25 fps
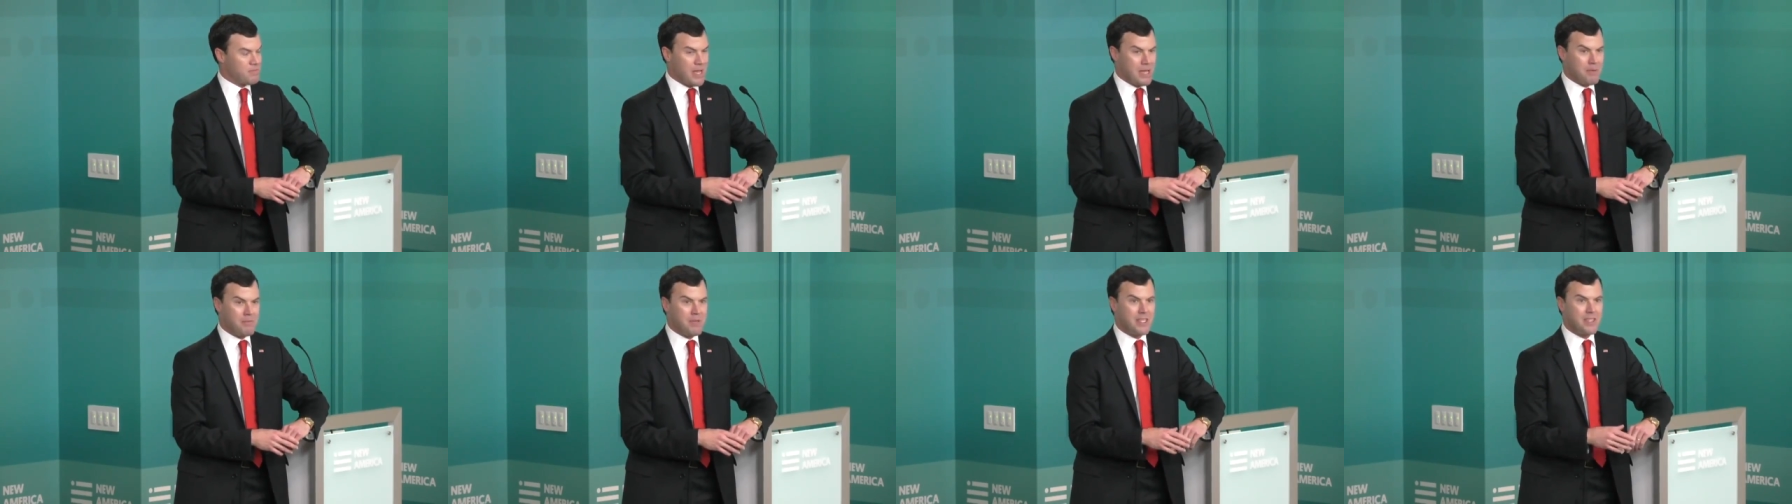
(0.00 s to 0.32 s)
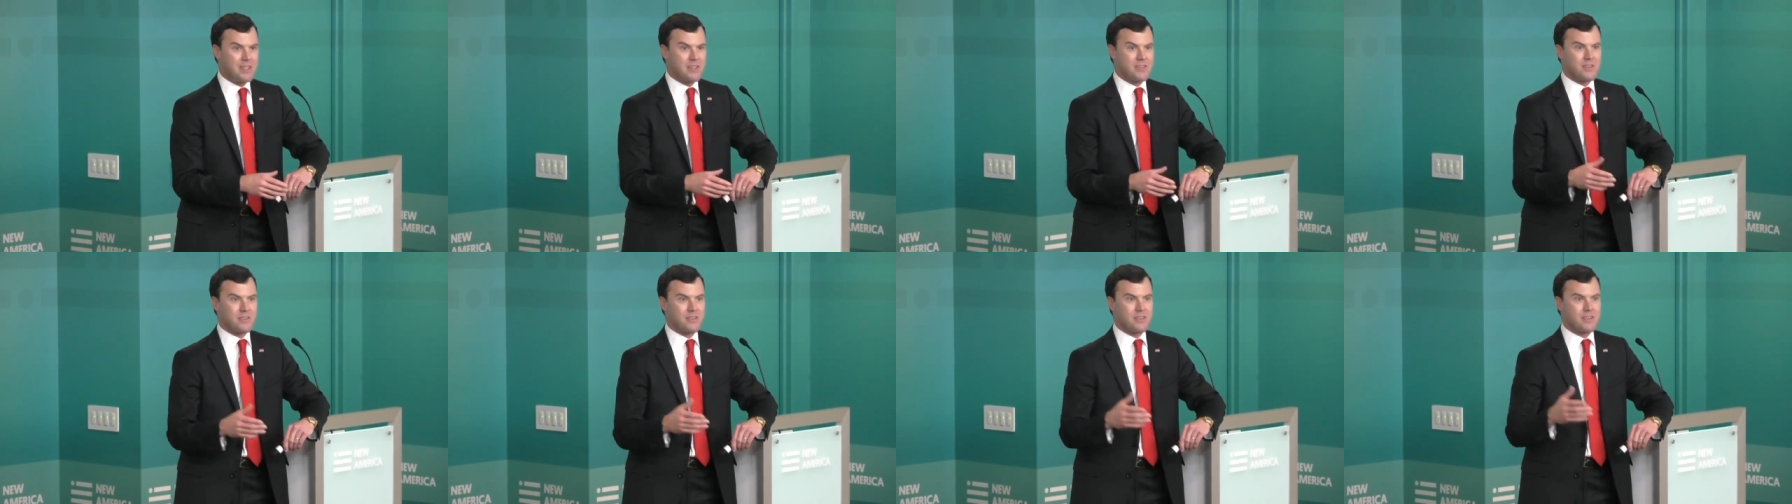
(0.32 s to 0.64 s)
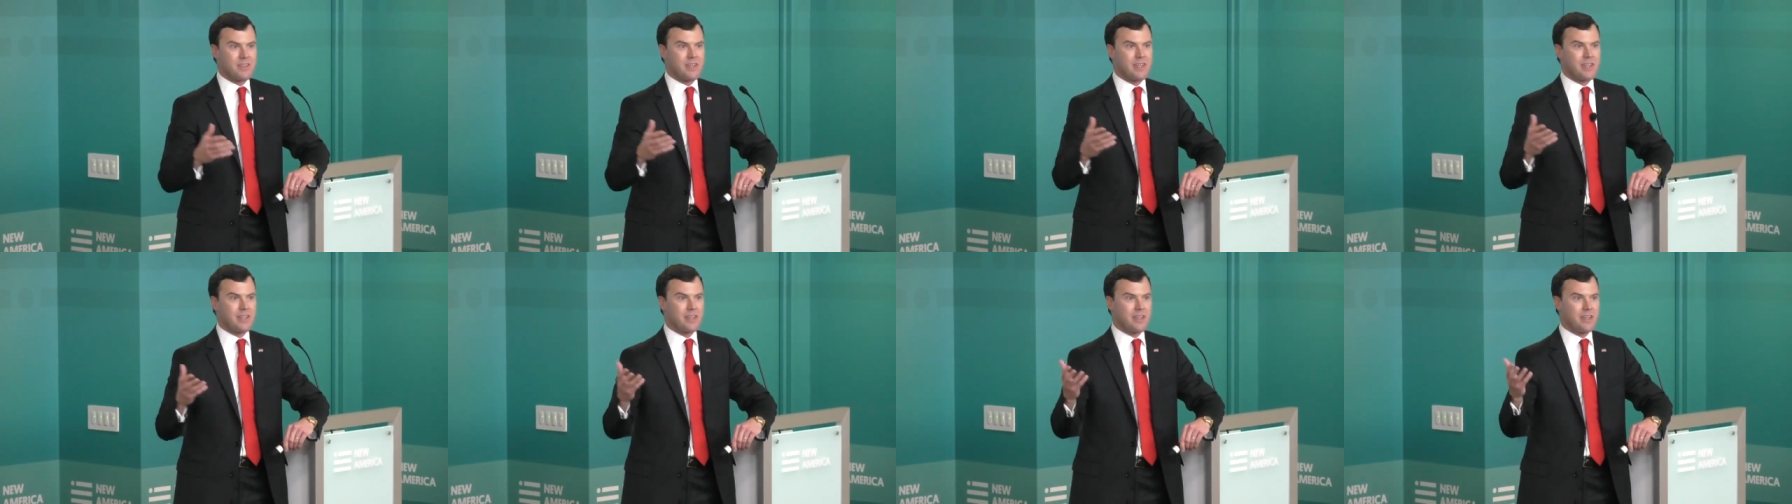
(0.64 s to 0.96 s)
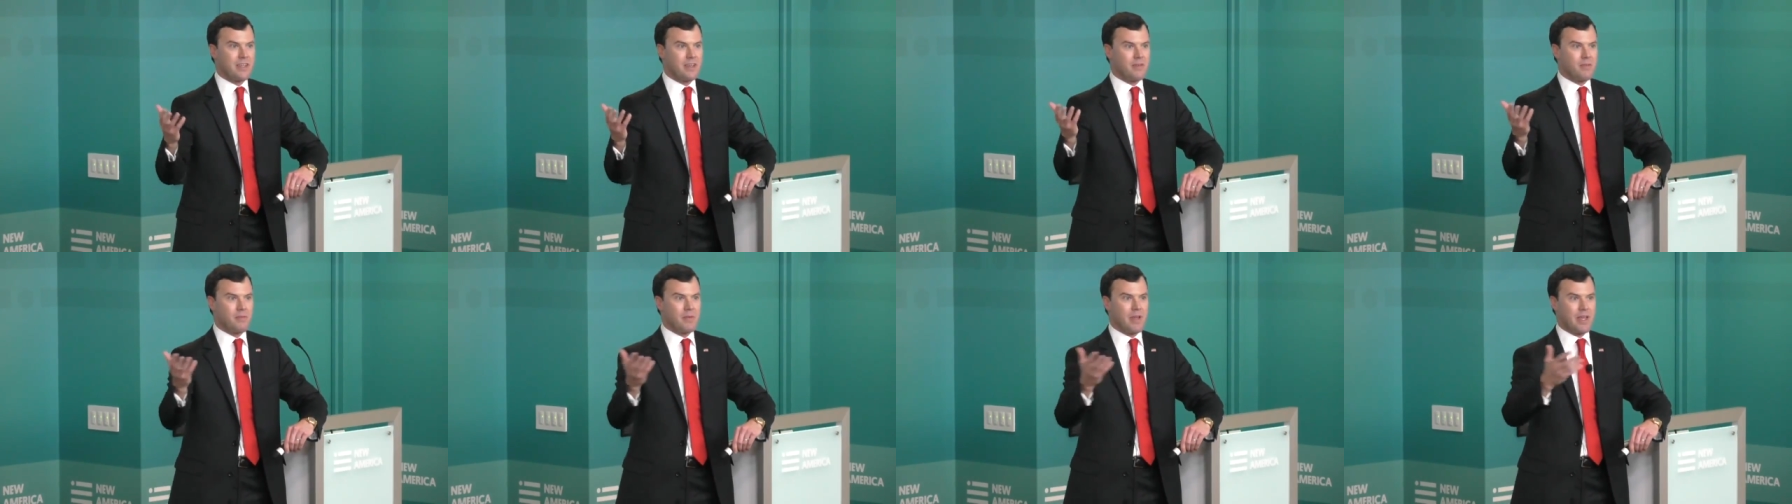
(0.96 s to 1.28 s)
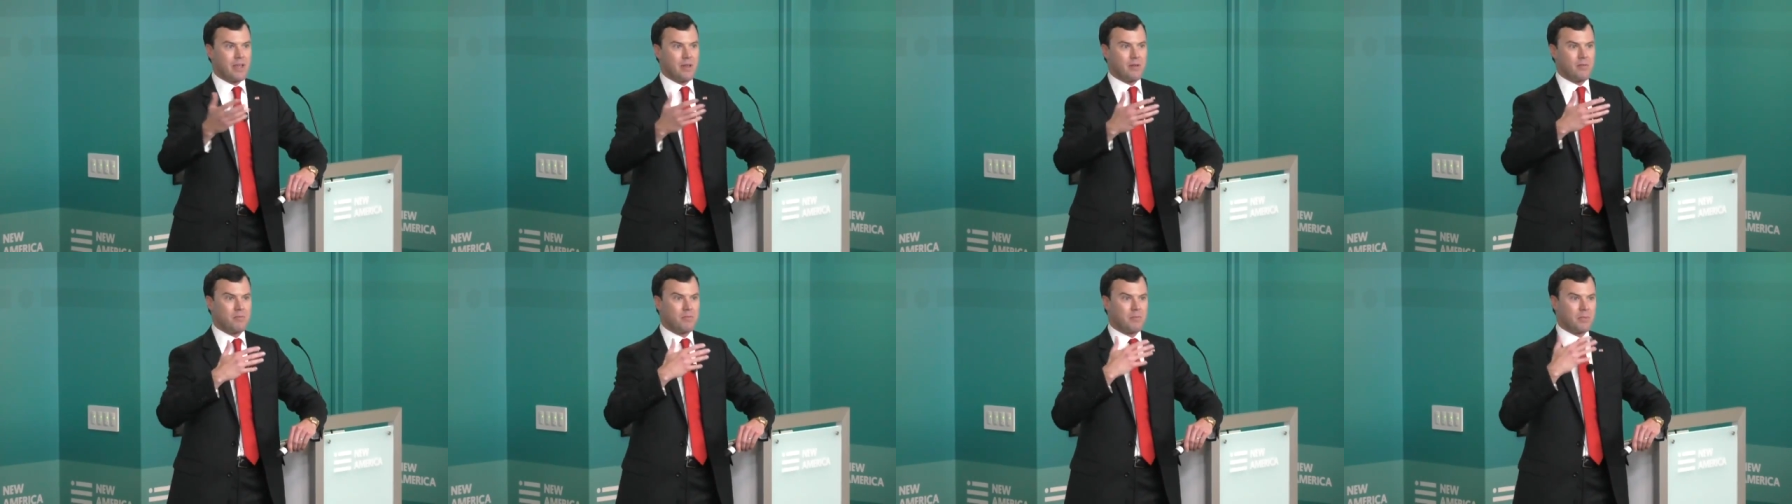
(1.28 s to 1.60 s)
Maybe this looks like a,
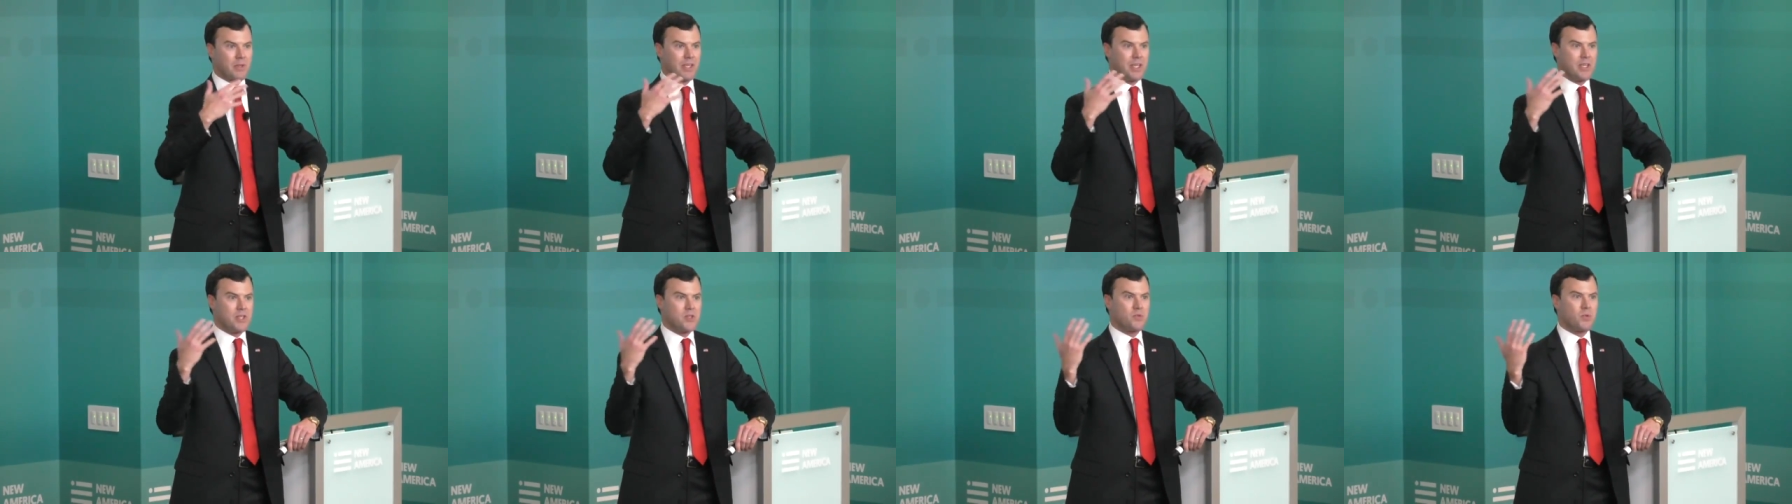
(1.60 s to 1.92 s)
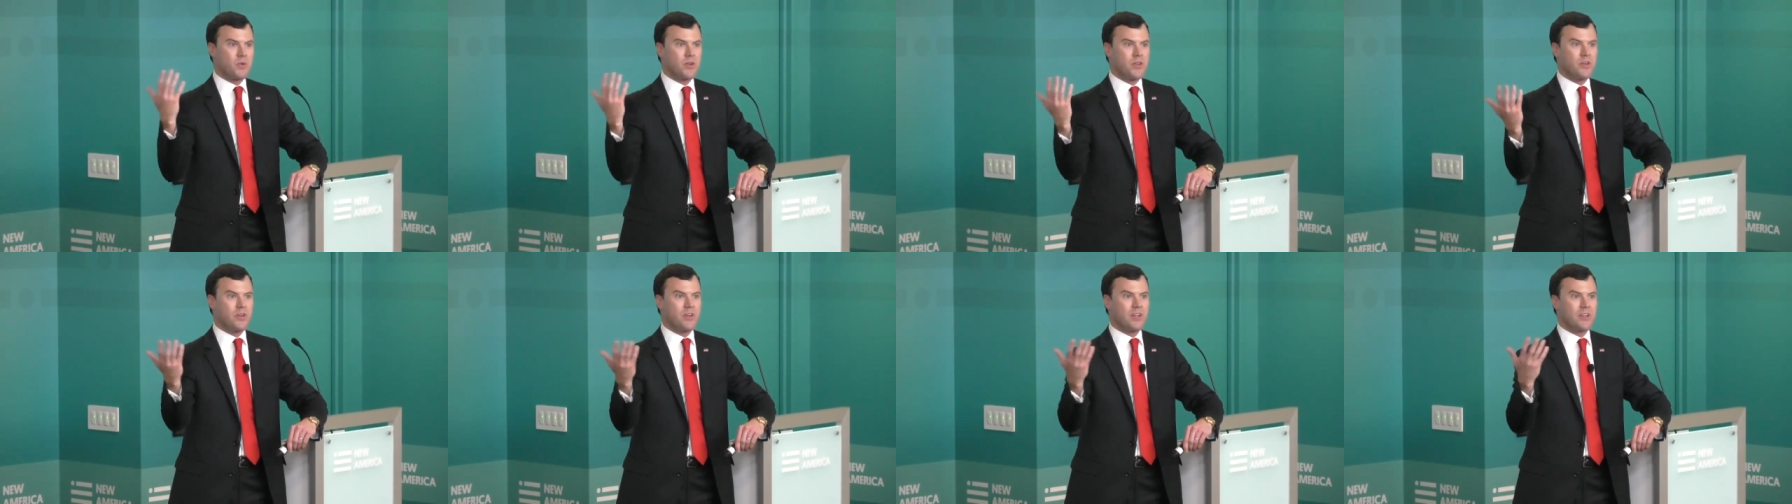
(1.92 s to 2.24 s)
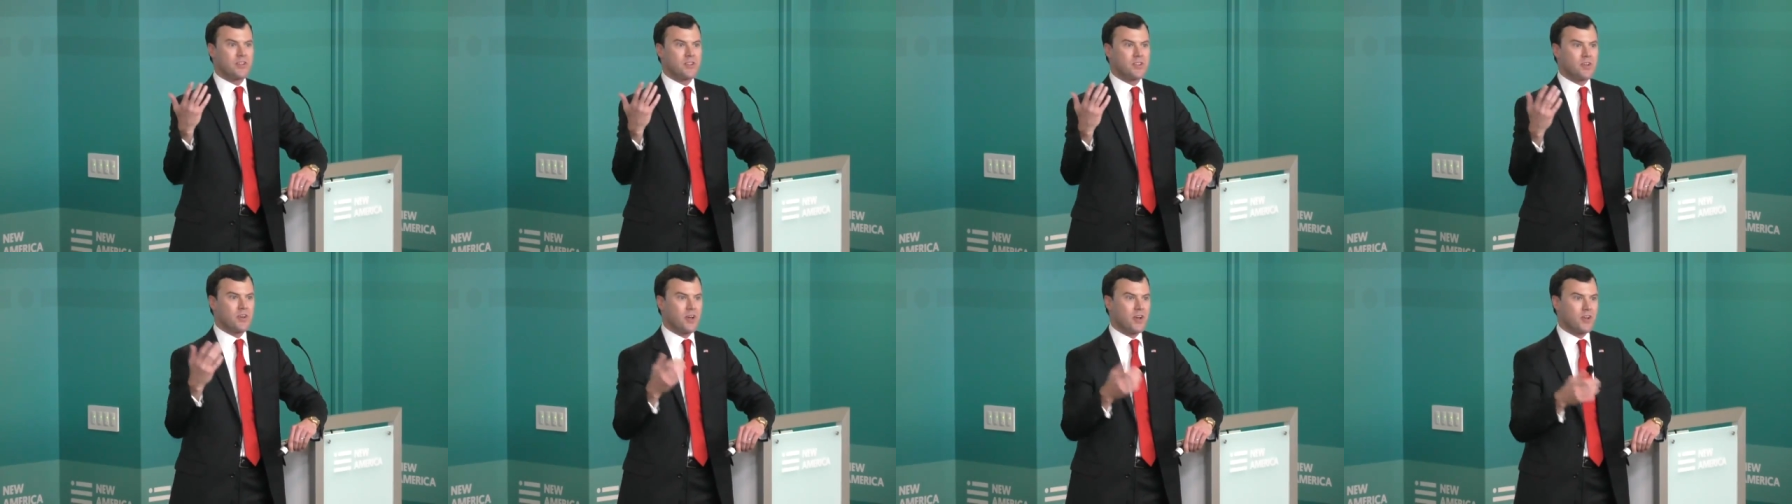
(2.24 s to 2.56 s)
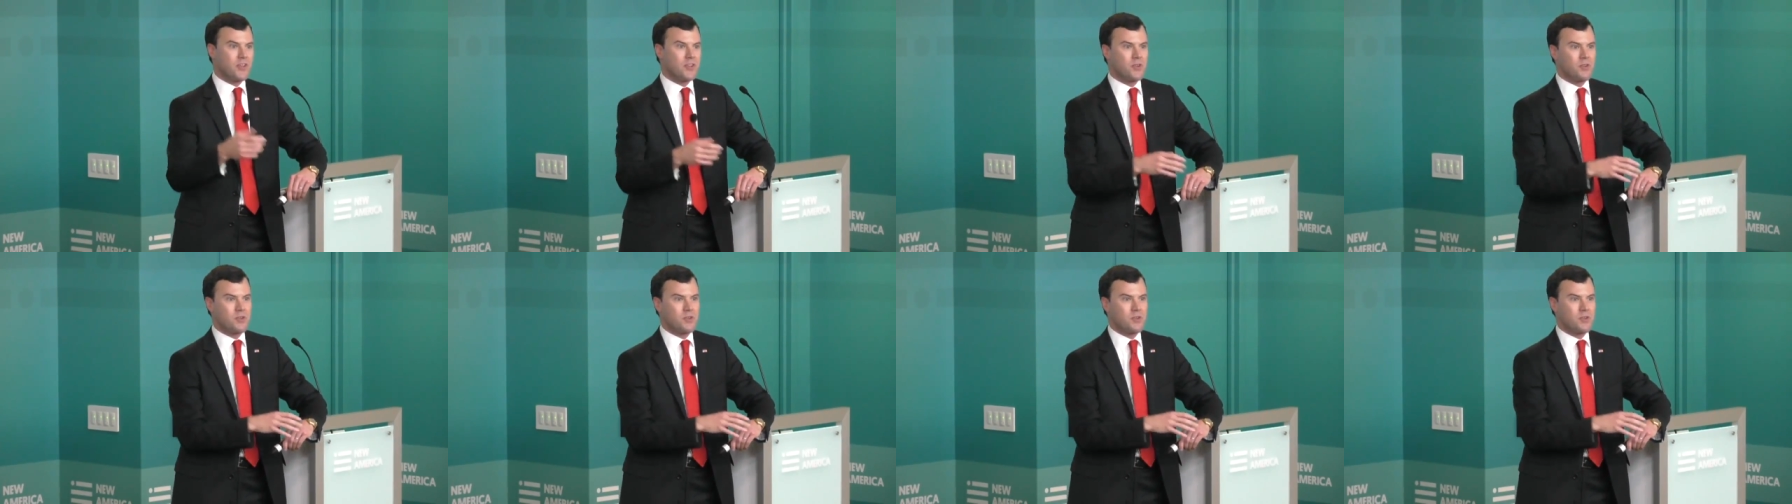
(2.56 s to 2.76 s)
a place where you can start